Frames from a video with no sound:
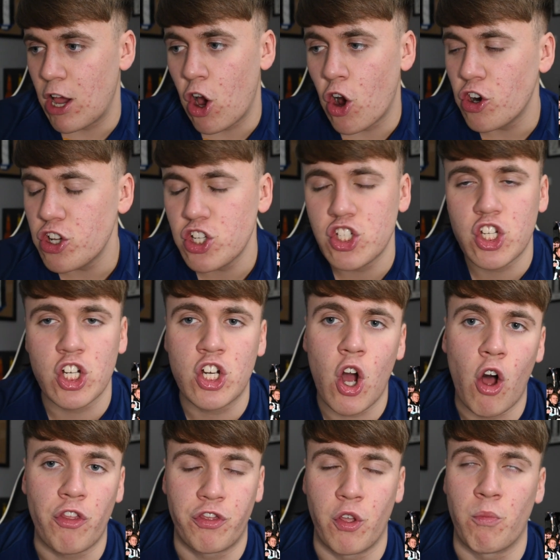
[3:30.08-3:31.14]
Honest to
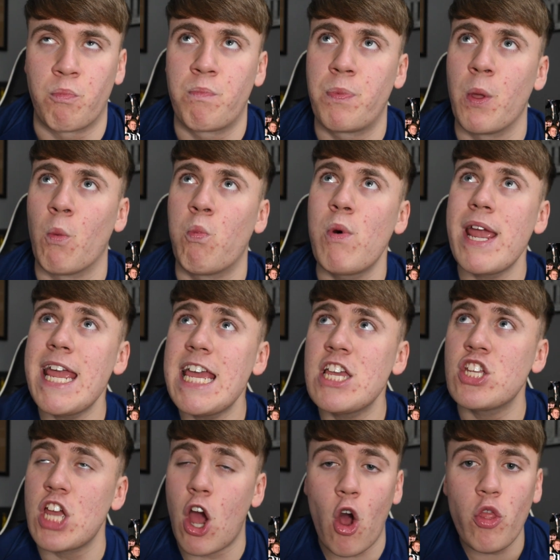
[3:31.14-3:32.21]
God, the way
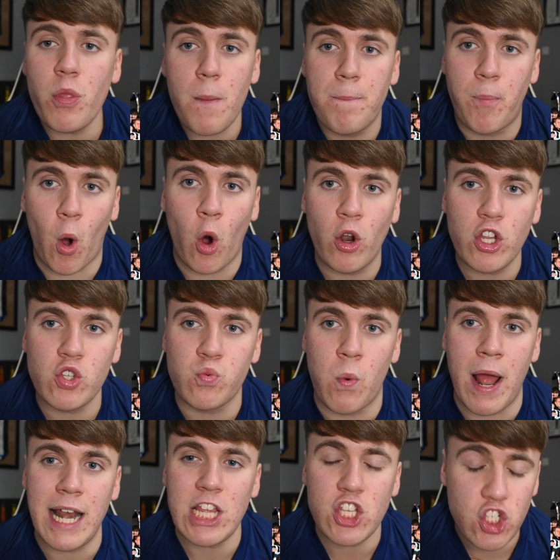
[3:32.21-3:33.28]
he, on the ball as
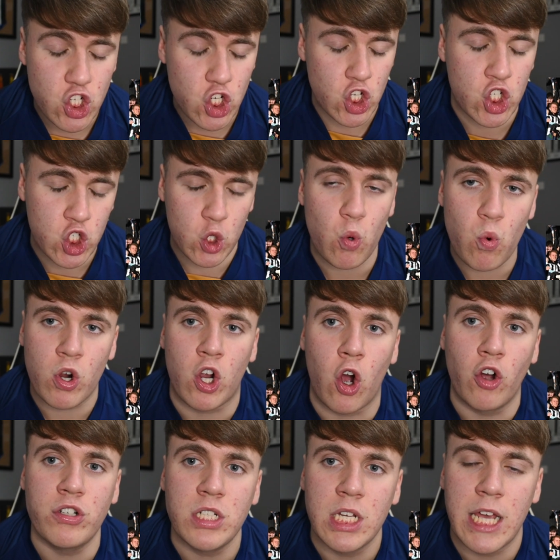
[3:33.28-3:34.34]
well, he's just so
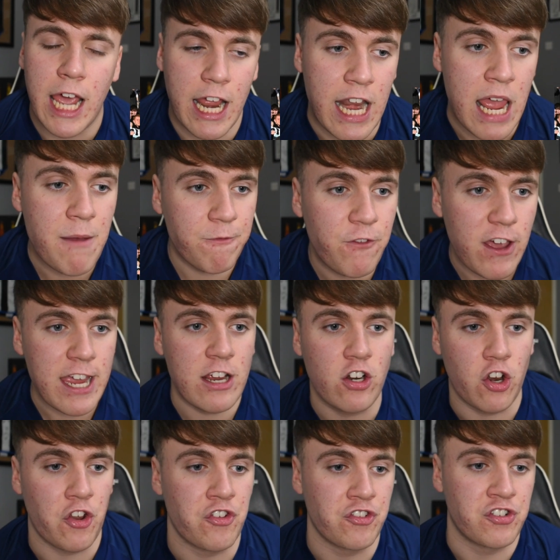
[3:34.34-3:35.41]
good. And him for
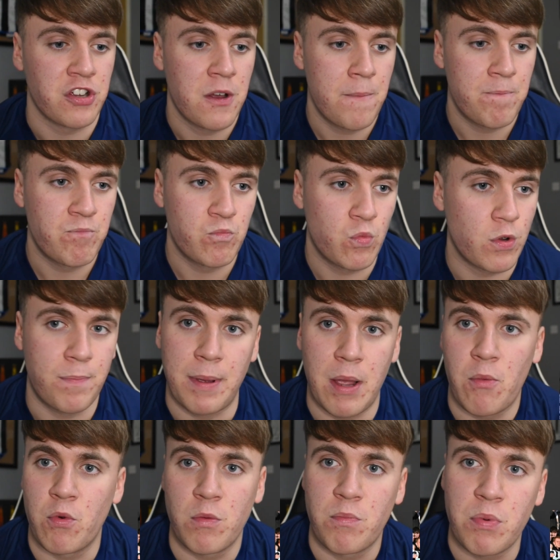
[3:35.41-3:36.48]
England
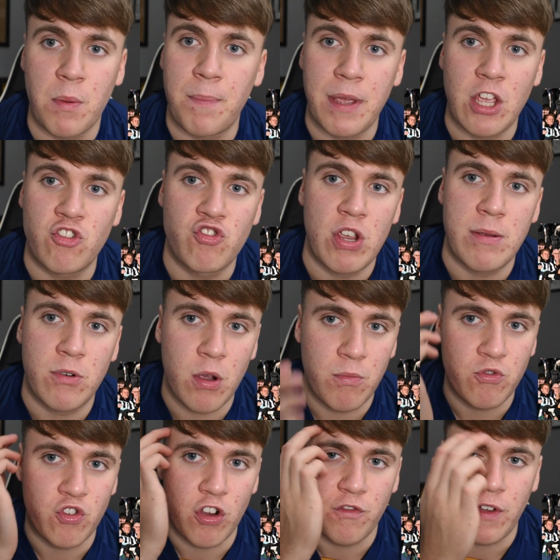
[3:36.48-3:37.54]
would be a dream
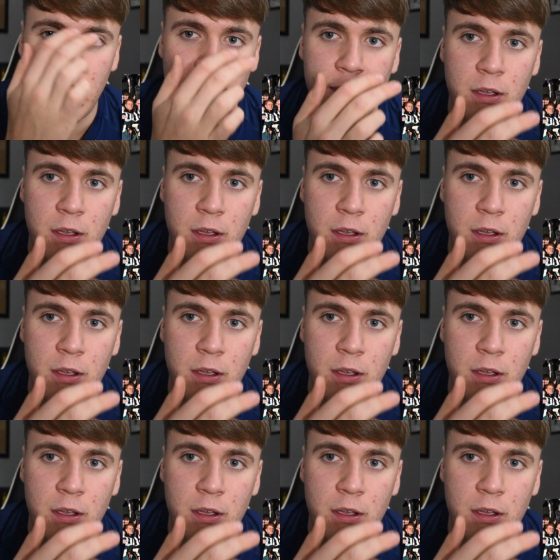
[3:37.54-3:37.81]
come true for him.